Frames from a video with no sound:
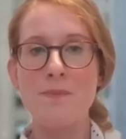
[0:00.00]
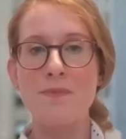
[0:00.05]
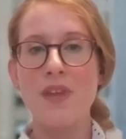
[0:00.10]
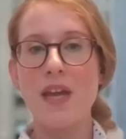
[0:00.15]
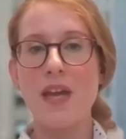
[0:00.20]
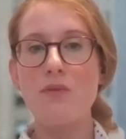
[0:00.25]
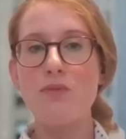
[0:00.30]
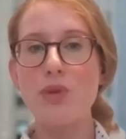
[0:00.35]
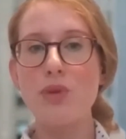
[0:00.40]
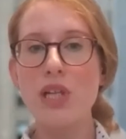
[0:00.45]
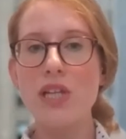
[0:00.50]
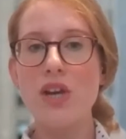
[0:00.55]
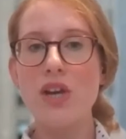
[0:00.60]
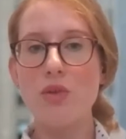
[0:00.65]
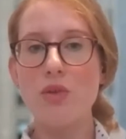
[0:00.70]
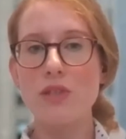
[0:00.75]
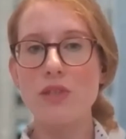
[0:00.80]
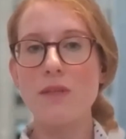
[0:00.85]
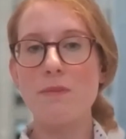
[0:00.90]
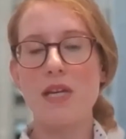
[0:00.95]
And it really
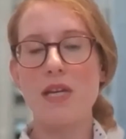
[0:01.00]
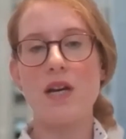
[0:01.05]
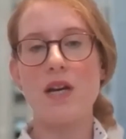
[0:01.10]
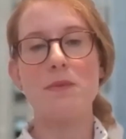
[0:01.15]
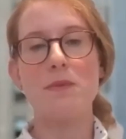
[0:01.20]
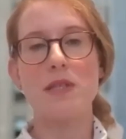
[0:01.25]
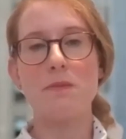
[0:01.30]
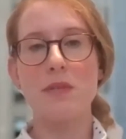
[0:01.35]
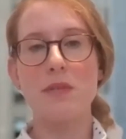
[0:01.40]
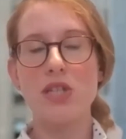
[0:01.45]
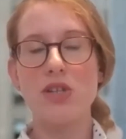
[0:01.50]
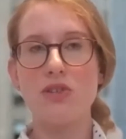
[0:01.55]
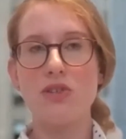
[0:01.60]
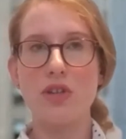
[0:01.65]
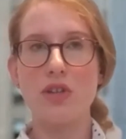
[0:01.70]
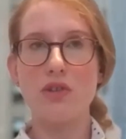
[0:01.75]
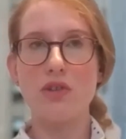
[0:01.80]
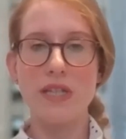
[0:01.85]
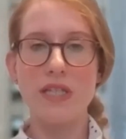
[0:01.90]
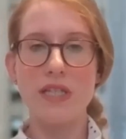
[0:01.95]
only becomes a
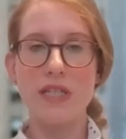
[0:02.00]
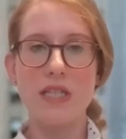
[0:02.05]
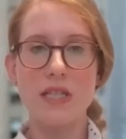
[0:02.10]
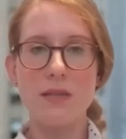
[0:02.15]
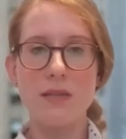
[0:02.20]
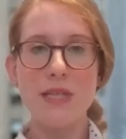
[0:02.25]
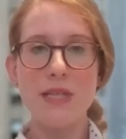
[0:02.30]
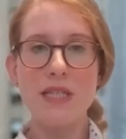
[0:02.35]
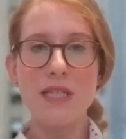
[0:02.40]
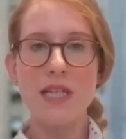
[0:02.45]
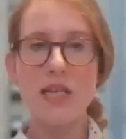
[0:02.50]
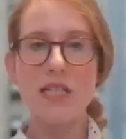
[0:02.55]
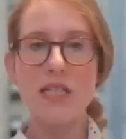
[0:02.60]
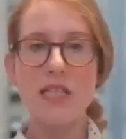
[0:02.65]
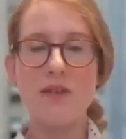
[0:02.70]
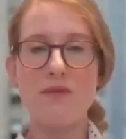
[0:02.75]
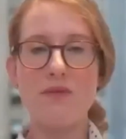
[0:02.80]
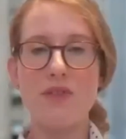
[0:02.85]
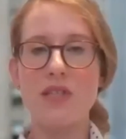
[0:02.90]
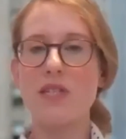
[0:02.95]
material risk to the business
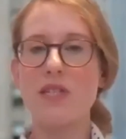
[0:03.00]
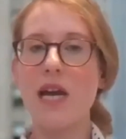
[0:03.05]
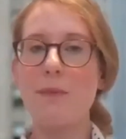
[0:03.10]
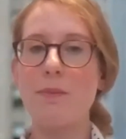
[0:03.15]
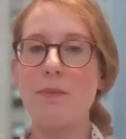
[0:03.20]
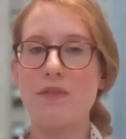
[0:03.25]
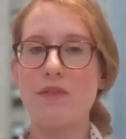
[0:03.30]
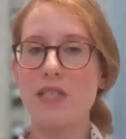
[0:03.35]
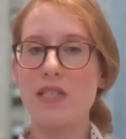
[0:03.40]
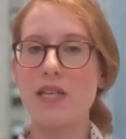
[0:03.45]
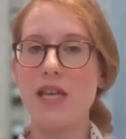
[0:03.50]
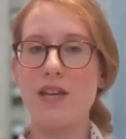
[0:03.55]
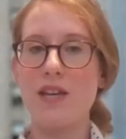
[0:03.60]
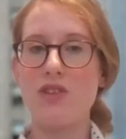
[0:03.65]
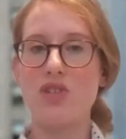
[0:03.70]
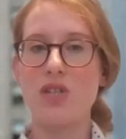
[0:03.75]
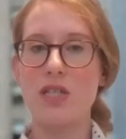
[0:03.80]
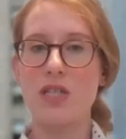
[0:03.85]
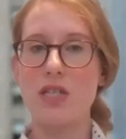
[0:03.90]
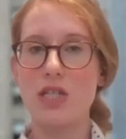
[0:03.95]
if this type of
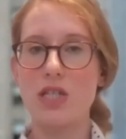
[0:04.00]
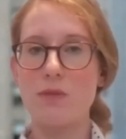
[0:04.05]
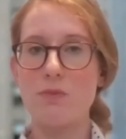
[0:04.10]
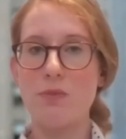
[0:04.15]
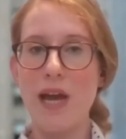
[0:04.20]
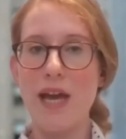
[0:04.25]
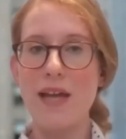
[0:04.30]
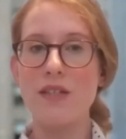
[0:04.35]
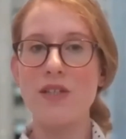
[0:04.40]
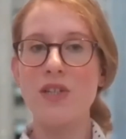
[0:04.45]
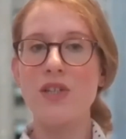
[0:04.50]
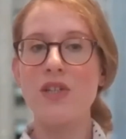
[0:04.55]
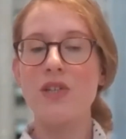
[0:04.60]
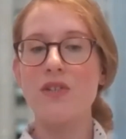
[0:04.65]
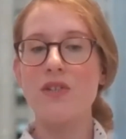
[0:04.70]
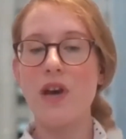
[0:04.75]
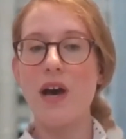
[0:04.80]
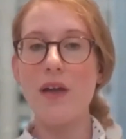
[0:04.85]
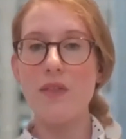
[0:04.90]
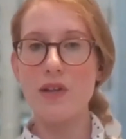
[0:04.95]
litigation is to spread
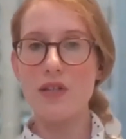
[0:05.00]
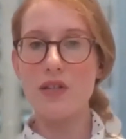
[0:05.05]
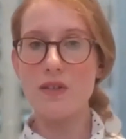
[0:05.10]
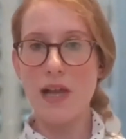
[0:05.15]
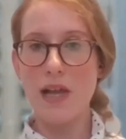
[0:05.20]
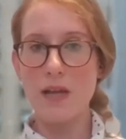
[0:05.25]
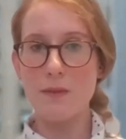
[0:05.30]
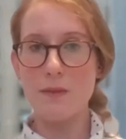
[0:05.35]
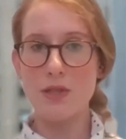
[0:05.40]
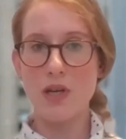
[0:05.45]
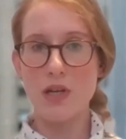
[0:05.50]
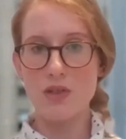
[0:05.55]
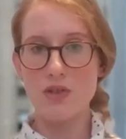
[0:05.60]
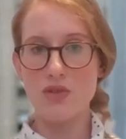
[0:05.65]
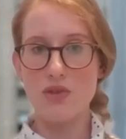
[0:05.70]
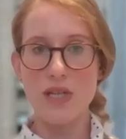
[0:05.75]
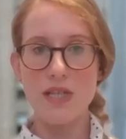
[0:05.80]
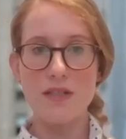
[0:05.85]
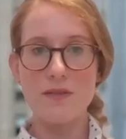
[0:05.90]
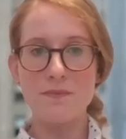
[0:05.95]
to other developed
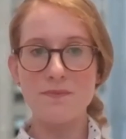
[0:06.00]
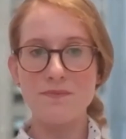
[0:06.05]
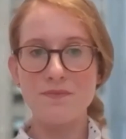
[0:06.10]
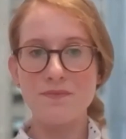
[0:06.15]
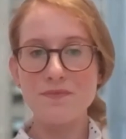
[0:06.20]
countries.